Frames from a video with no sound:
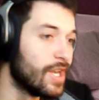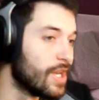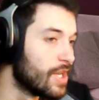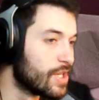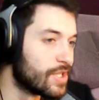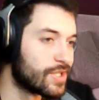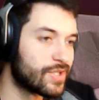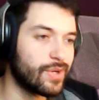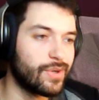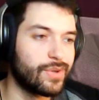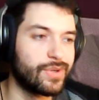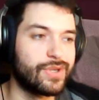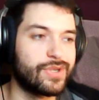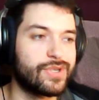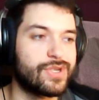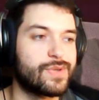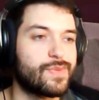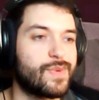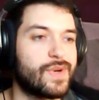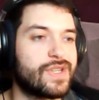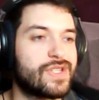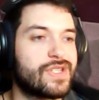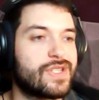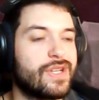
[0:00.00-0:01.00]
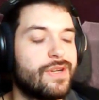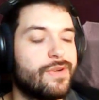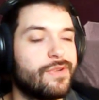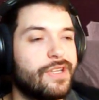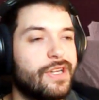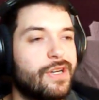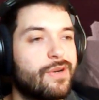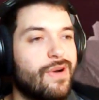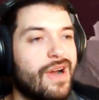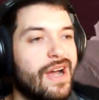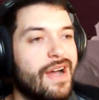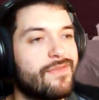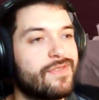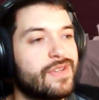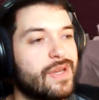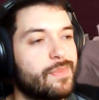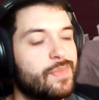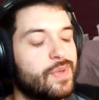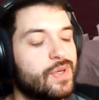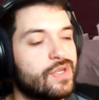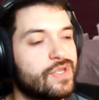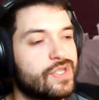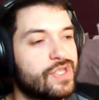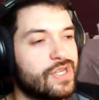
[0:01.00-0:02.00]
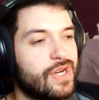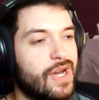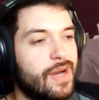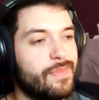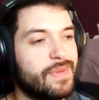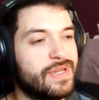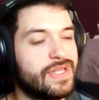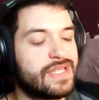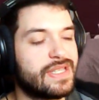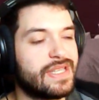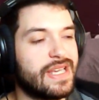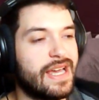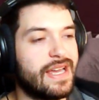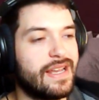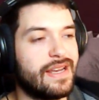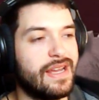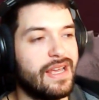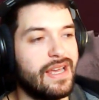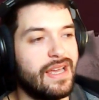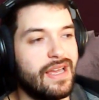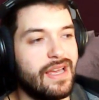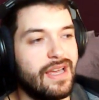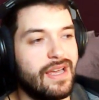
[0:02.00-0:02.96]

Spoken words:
So you'll just want to slowly craft up your shaman set